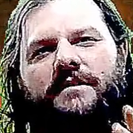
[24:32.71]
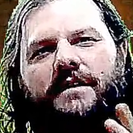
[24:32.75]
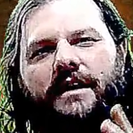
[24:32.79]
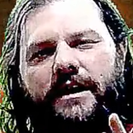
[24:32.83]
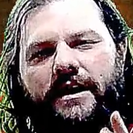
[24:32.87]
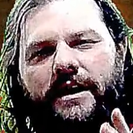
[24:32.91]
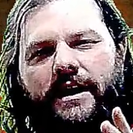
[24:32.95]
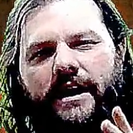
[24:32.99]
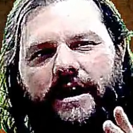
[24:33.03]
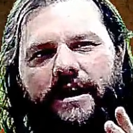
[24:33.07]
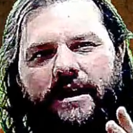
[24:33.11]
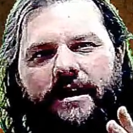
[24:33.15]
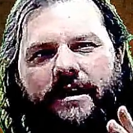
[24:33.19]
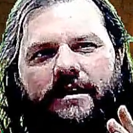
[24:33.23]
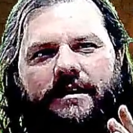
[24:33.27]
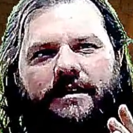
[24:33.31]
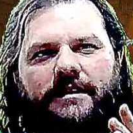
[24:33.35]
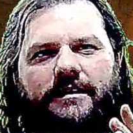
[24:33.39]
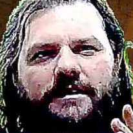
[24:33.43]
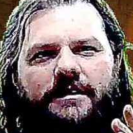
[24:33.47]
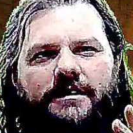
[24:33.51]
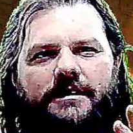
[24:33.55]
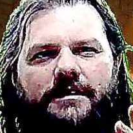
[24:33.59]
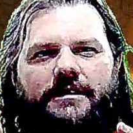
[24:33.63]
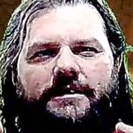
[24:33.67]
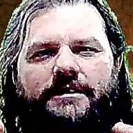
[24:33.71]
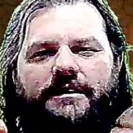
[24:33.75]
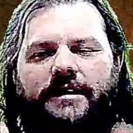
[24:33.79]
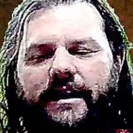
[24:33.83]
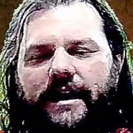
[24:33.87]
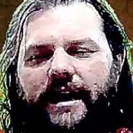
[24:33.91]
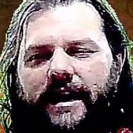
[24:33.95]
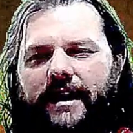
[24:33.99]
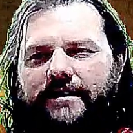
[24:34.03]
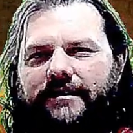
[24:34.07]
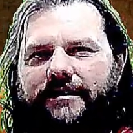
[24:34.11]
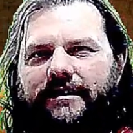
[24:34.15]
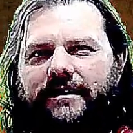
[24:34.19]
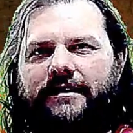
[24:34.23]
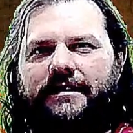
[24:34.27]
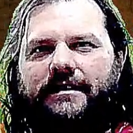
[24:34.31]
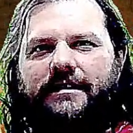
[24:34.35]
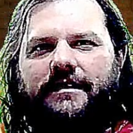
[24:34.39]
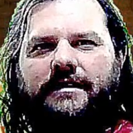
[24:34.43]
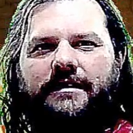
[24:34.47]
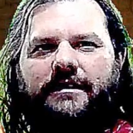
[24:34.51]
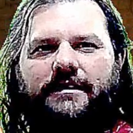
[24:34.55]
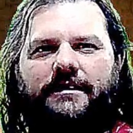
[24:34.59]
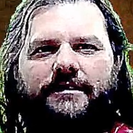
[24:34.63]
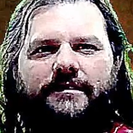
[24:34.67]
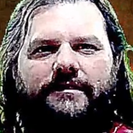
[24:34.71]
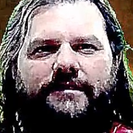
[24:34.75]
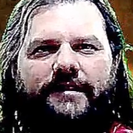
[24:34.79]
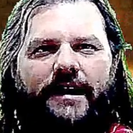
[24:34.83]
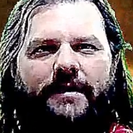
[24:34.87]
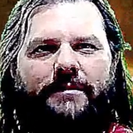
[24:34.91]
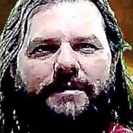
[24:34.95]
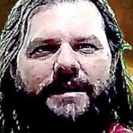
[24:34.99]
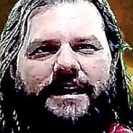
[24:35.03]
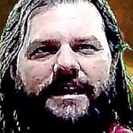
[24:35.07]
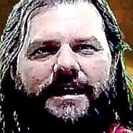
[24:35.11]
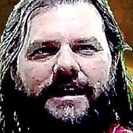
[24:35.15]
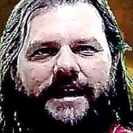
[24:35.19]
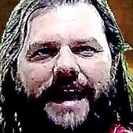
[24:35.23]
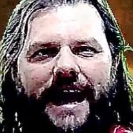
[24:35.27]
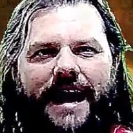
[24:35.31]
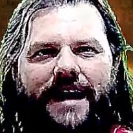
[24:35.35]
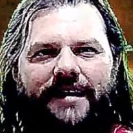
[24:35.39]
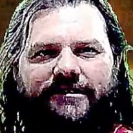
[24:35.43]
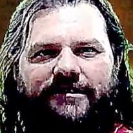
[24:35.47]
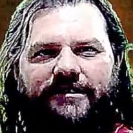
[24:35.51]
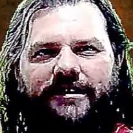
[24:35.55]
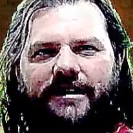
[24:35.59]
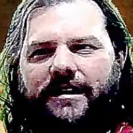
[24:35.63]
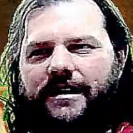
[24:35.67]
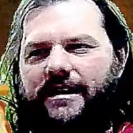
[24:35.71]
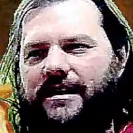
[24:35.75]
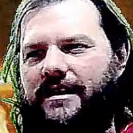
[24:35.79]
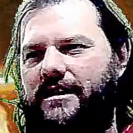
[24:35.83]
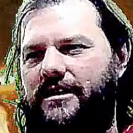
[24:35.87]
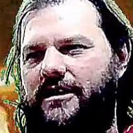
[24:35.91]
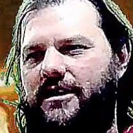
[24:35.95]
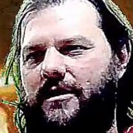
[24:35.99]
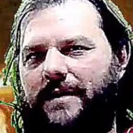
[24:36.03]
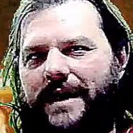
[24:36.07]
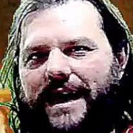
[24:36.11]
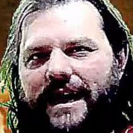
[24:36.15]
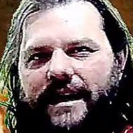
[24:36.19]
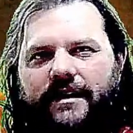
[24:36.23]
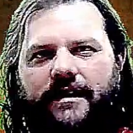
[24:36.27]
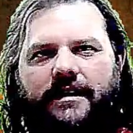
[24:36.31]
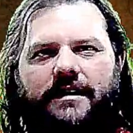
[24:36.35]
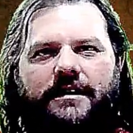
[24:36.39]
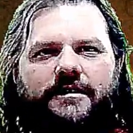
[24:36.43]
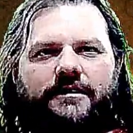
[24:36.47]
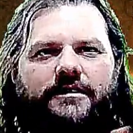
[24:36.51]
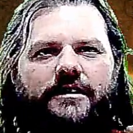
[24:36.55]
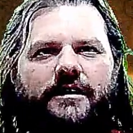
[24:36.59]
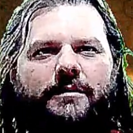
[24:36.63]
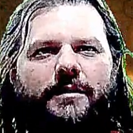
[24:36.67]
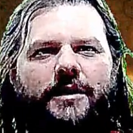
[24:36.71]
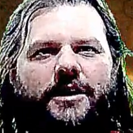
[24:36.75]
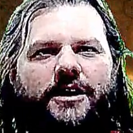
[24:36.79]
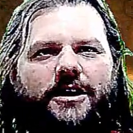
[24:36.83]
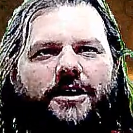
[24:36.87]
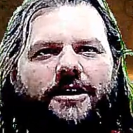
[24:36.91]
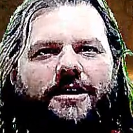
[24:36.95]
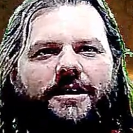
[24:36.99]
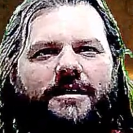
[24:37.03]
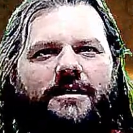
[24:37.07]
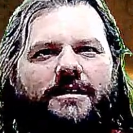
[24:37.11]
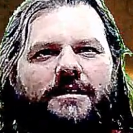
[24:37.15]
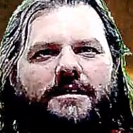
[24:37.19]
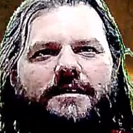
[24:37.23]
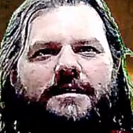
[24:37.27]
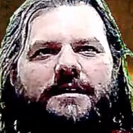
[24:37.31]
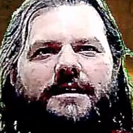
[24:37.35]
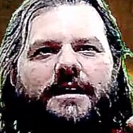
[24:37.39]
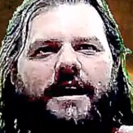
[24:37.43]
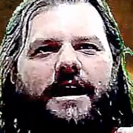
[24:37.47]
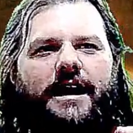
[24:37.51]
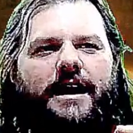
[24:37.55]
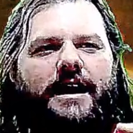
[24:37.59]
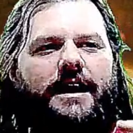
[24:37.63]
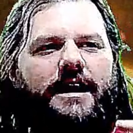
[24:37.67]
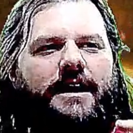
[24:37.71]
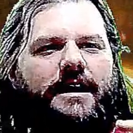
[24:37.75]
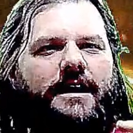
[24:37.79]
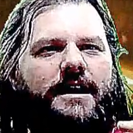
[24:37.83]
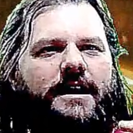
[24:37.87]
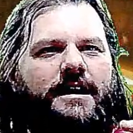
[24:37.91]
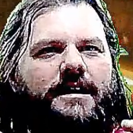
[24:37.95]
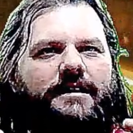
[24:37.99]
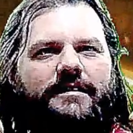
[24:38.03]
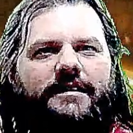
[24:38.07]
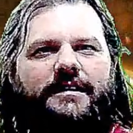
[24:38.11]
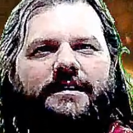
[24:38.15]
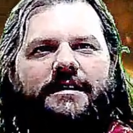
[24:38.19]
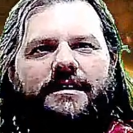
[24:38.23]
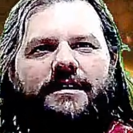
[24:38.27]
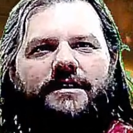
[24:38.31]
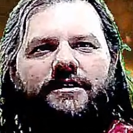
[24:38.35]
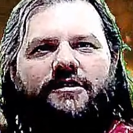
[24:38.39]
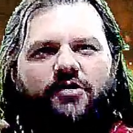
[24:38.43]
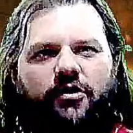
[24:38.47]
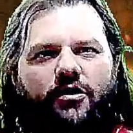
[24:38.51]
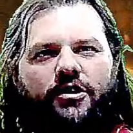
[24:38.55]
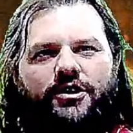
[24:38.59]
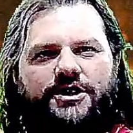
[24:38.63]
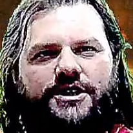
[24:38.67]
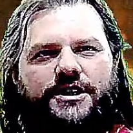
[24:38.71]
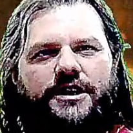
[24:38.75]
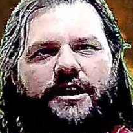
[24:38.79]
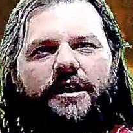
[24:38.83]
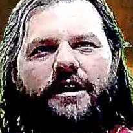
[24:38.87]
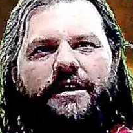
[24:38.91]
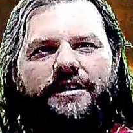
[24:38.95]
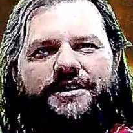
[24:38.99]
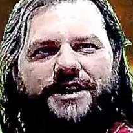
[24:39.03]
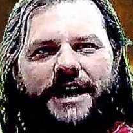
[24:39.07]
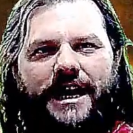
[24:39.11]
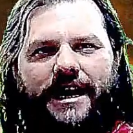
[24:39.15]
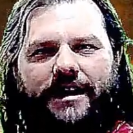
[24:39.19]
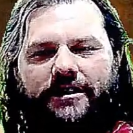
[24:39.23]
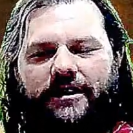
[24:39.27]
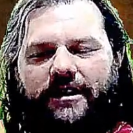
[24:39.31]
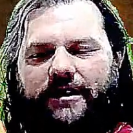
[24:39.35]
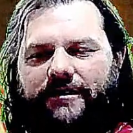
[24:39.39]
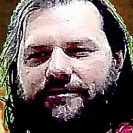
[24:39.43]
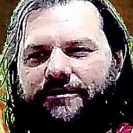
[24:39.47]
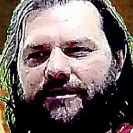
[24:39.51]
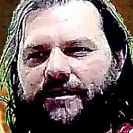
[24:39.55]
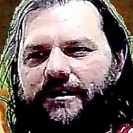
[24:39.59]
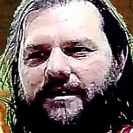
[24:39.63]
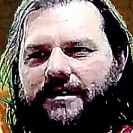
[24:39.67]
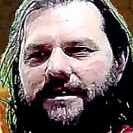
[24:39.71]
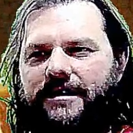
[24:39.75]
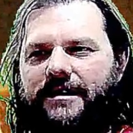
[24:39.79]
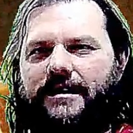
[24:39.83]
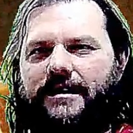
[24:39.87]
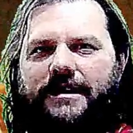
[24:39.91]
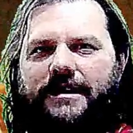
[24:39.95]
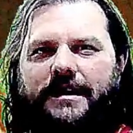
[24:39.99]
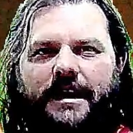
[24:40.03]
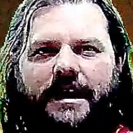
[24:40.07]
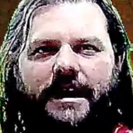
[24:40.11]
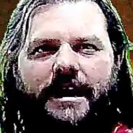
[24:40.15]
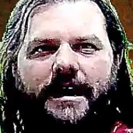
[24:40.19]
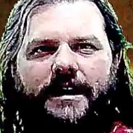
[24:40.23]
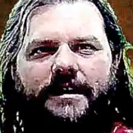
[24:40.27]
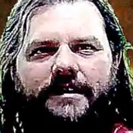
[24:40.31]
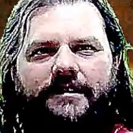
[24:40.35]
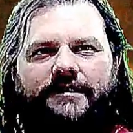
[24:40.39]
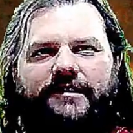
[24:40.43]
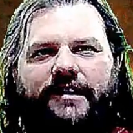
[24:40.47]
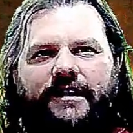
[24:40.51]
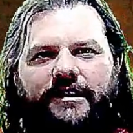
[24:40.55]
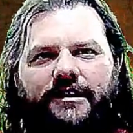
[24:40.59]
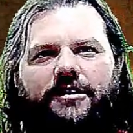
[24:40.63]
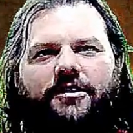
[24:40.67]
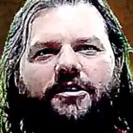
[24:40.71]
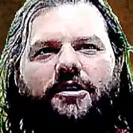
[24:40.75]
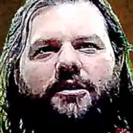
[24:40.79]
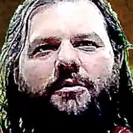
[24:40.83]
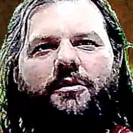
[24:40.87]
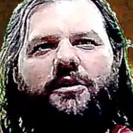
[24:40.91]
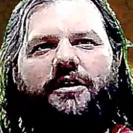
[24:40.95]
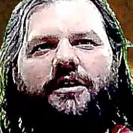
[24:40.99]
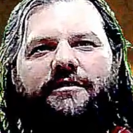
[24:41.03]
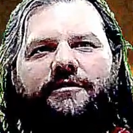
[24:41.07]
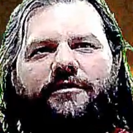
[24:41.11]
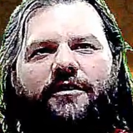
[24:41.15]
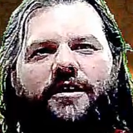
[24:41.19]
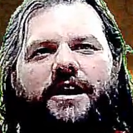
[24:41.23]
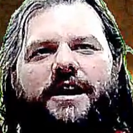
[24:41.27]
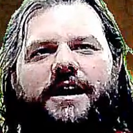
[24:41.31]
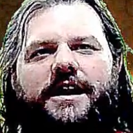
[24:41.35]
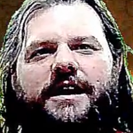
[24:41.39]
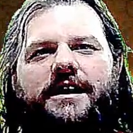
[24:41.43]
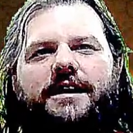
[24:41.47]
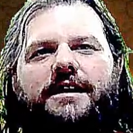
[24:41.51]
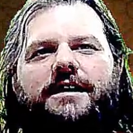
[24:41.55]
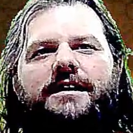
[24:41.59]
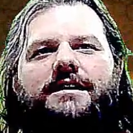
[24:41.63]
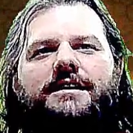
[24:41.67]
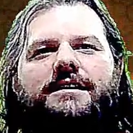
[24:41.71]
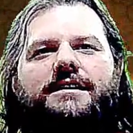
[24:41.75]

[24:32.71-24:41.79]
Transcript: And then they get Sam and Dean Cass go back to the bunker and torch the jackknife and set the little boy free.